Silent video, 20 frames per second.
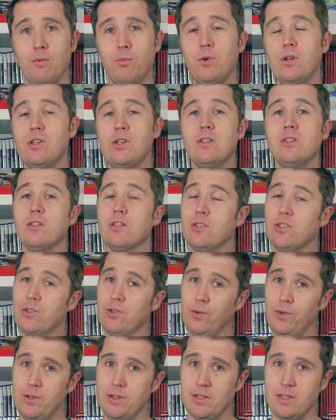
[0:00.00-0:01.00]
which is a
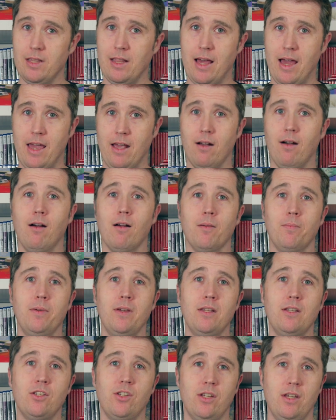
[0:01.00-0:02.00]
Souls-like
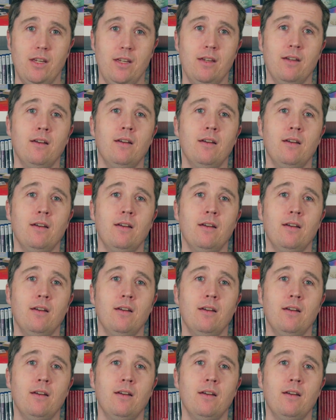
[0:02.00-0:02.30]
RPG.